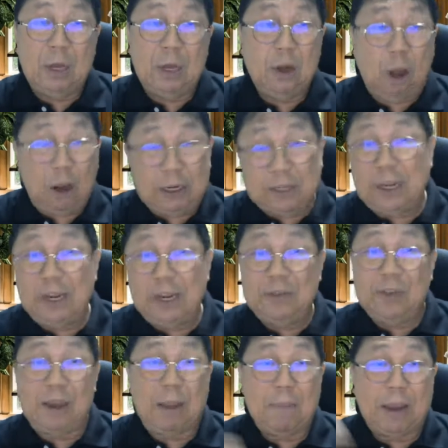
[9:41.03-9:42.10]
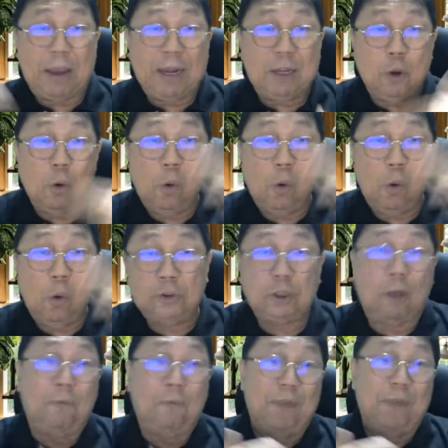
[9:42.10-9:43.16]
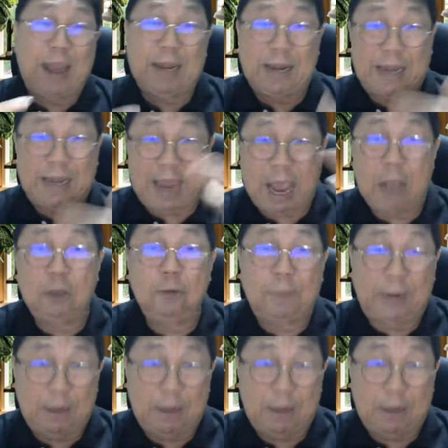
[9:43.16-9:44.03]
The only thing is that there are many tools, software that can help you.